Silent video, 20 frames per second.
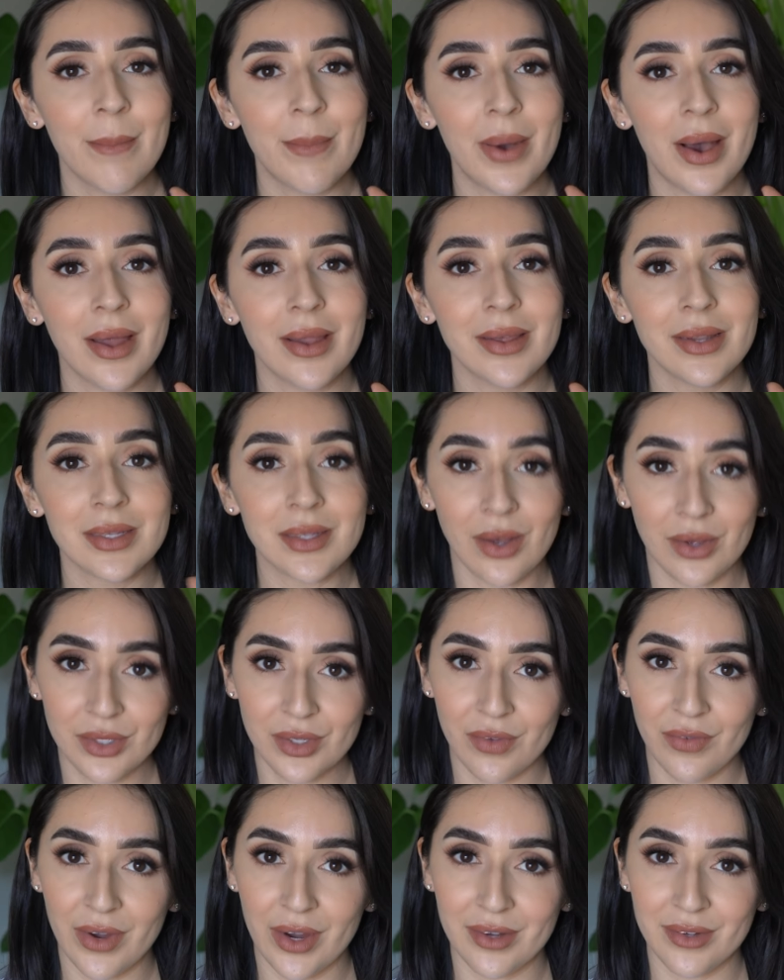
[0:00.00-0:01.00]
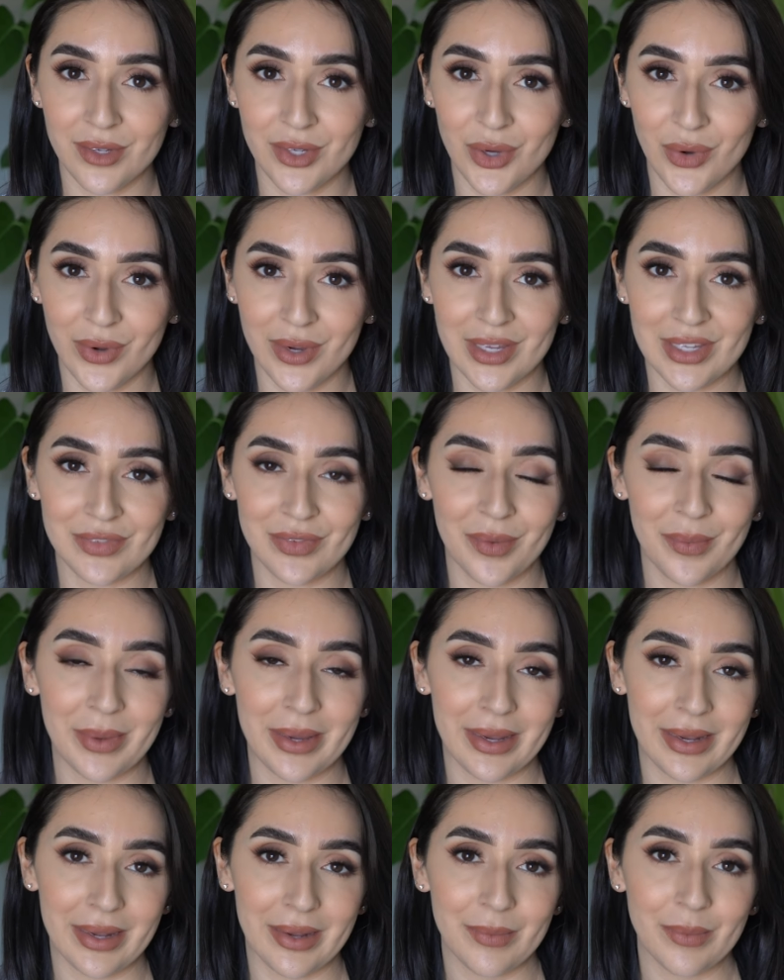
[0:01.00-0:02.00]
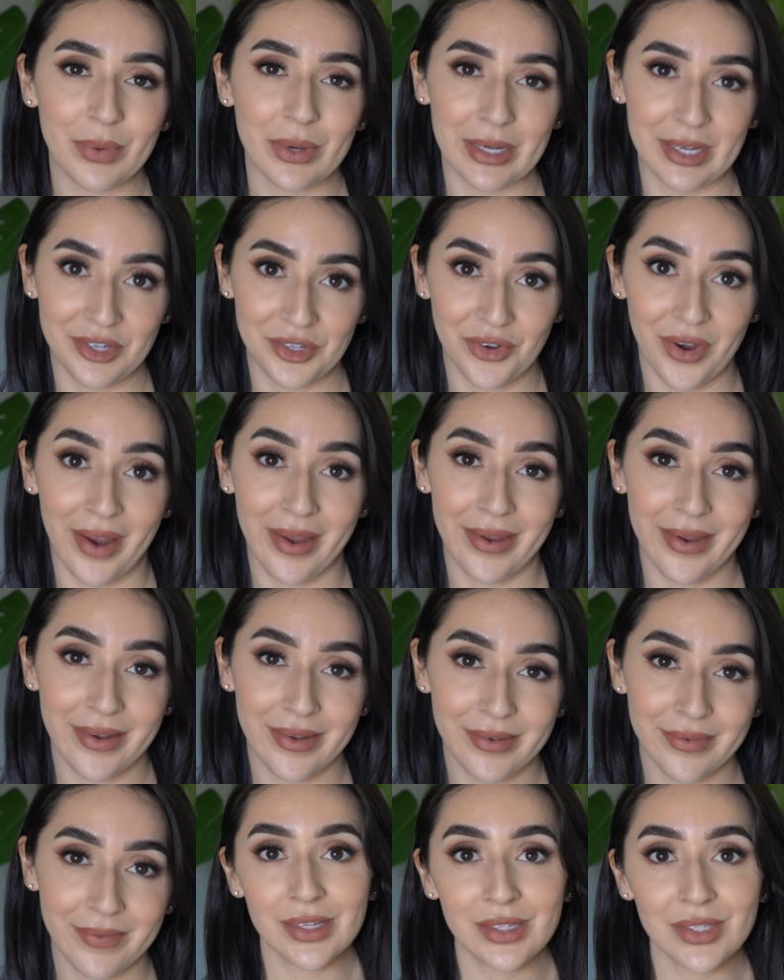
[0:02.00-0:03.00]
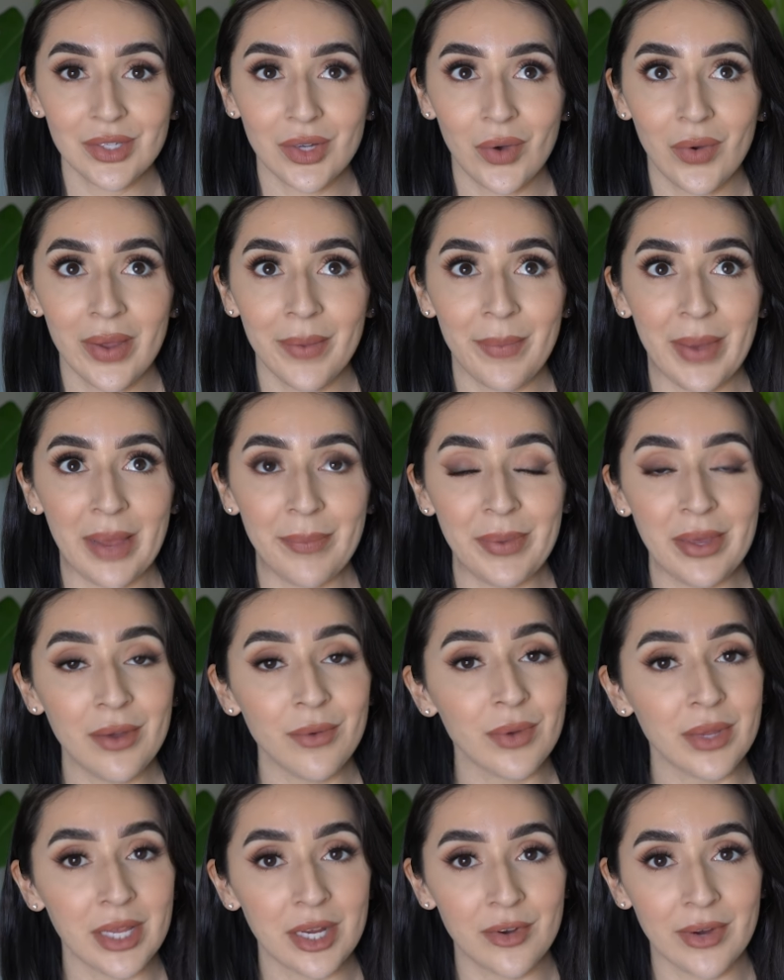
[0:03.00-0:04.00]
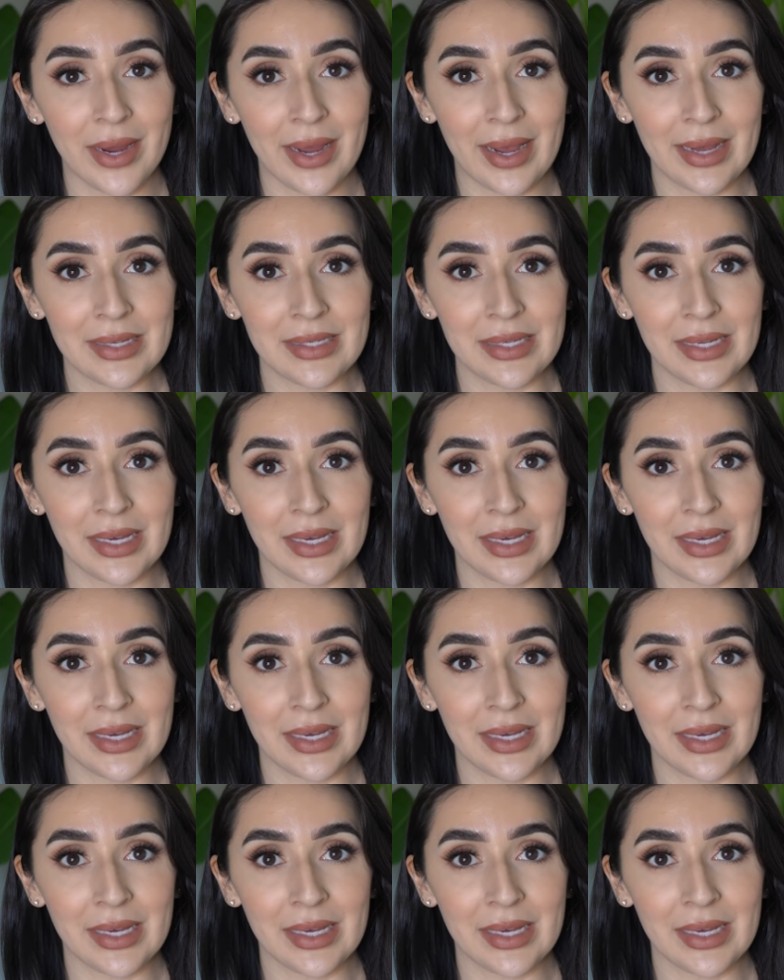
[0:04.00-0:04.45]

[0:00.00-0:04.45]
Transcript: but it is also very notorious for being pretty drying. So it might be a really great